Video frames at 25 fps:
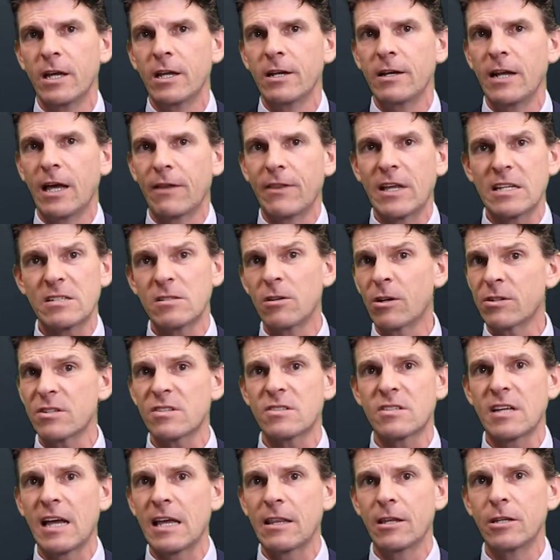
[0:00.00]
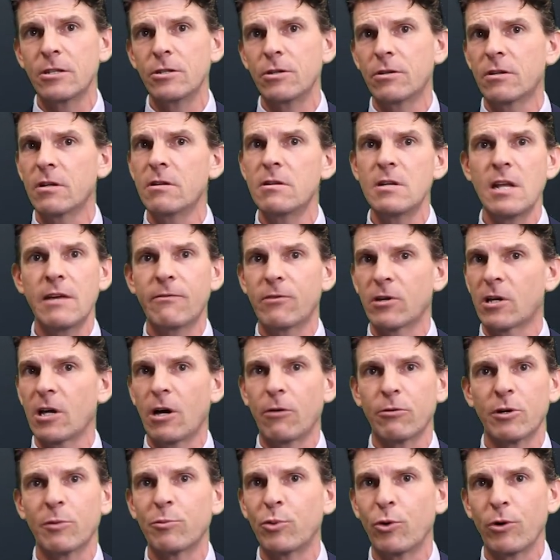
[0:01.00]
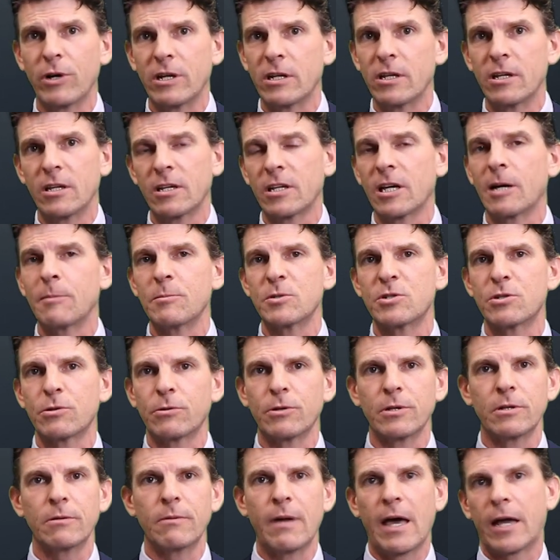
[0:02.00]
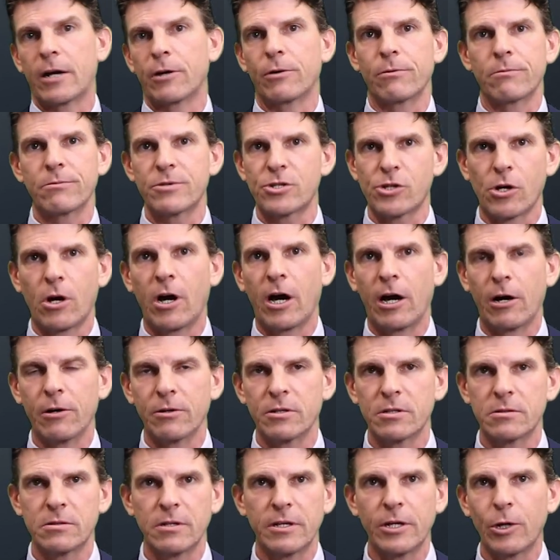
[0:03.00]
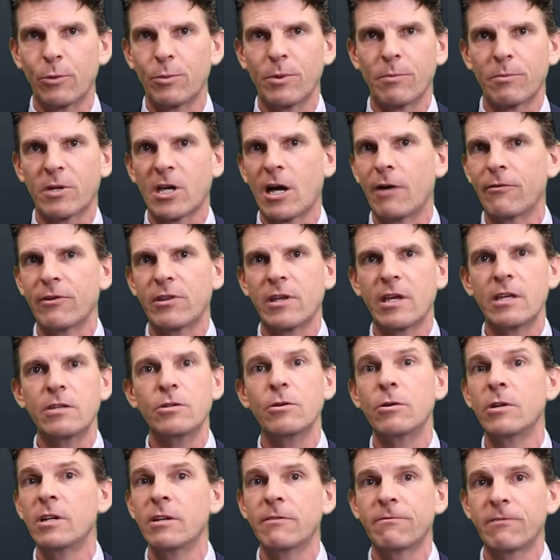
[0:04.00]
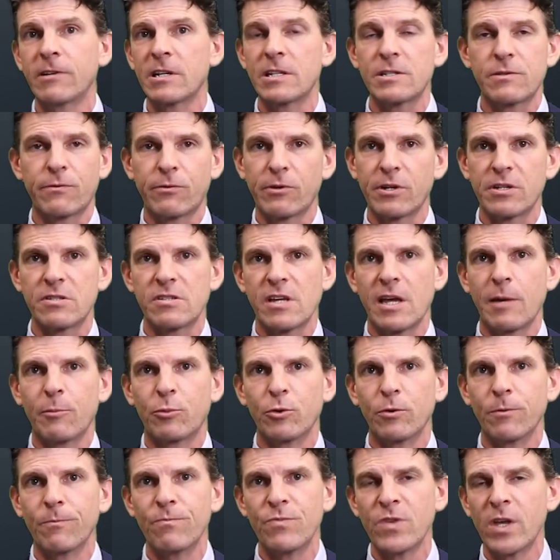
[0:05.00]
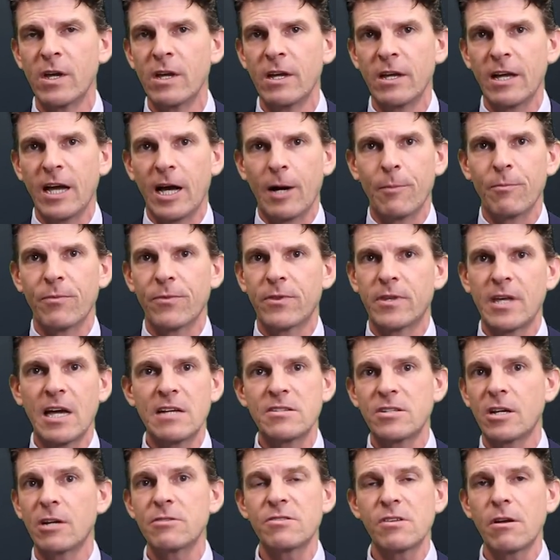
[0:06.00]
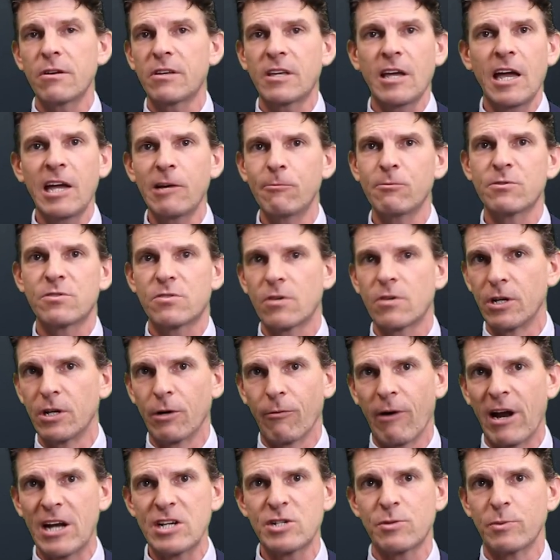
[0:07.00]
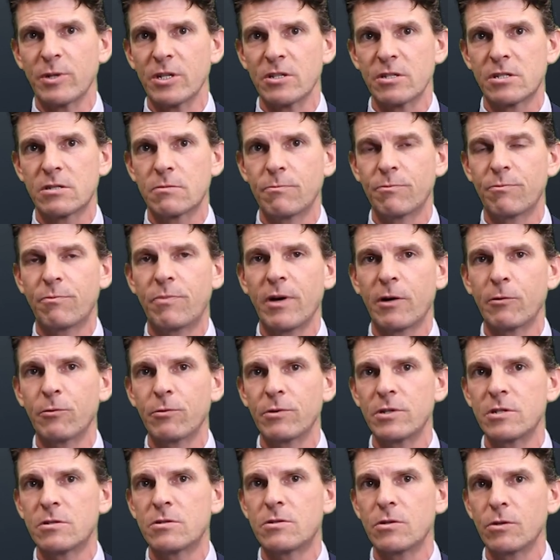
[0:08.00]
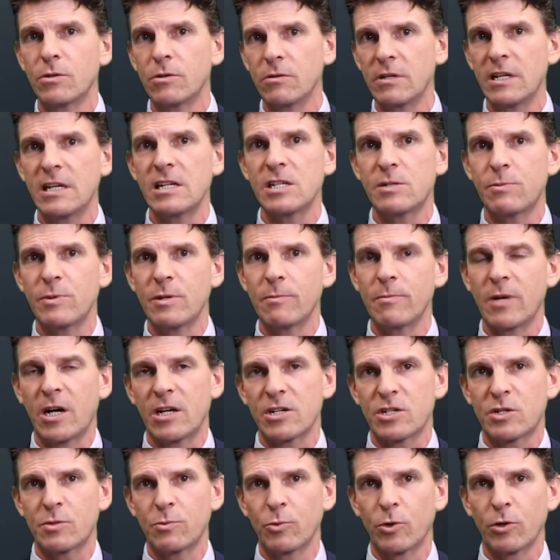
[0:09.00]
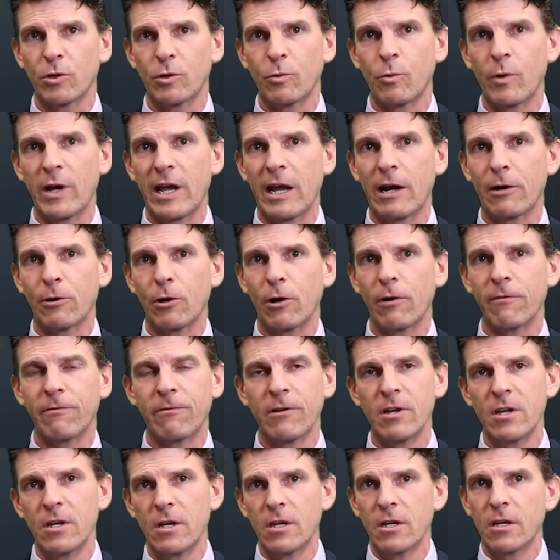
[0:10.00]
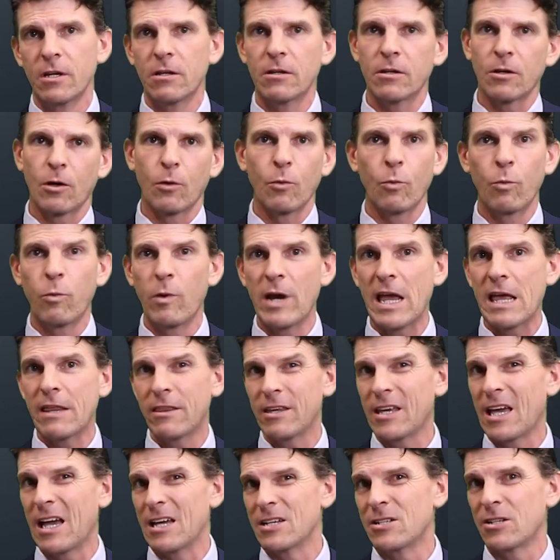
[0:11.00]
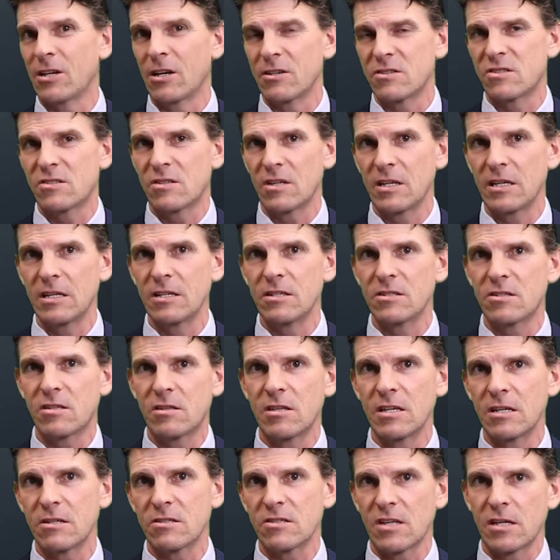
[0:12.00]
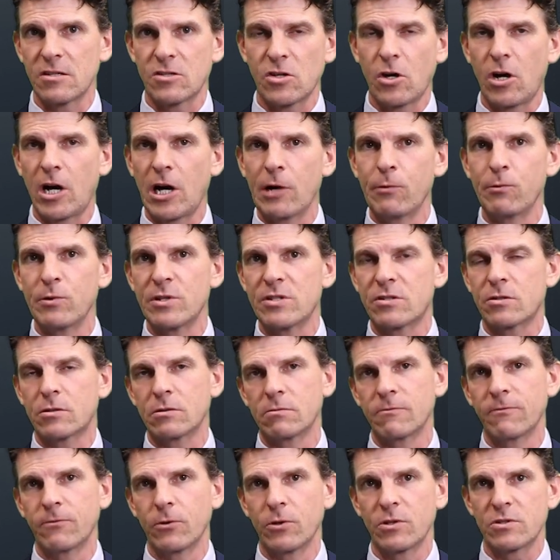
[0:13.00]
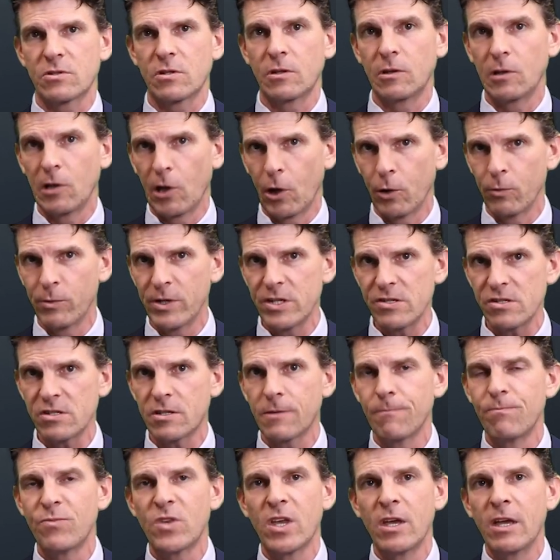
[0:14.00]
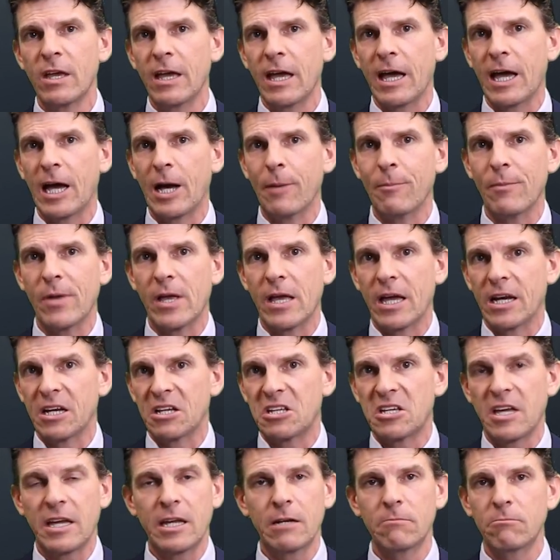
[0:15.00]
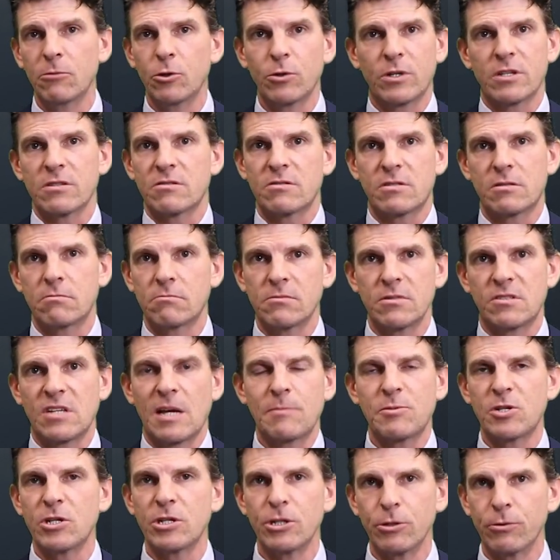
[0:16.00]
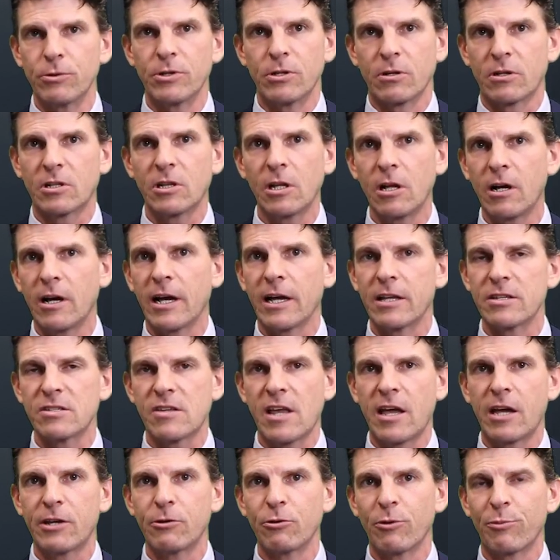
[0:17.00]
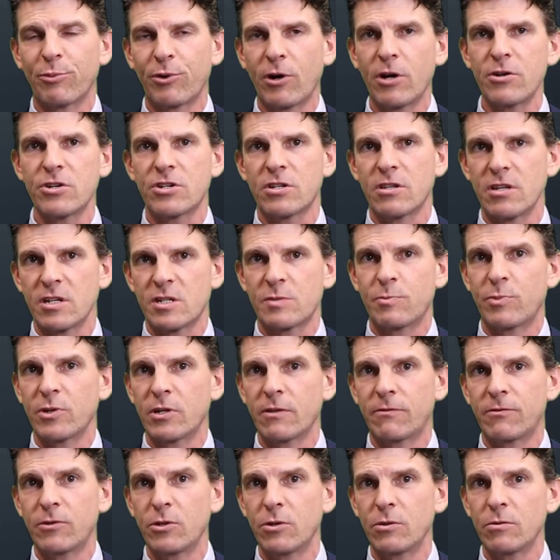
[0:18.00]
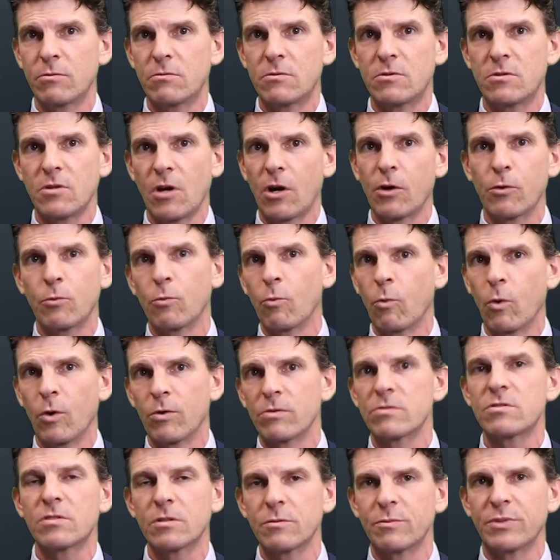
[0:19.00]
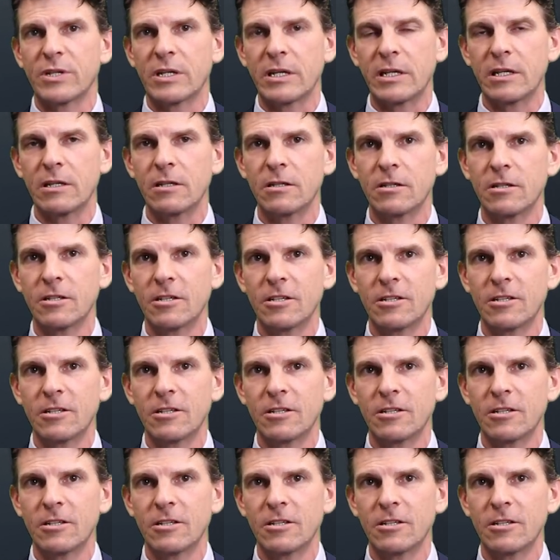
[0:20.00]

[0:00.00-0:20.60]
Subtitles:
Now, that's not to say that you can never go and appoint income to an adult child to help them cover their uni fees, for example. The ATO is okay with arrangements, but we do need to be much more aware of where the ATO sees things as high risk versus low risk. And again, look, it's up to you and your clients how you approach this, but if you don't want to be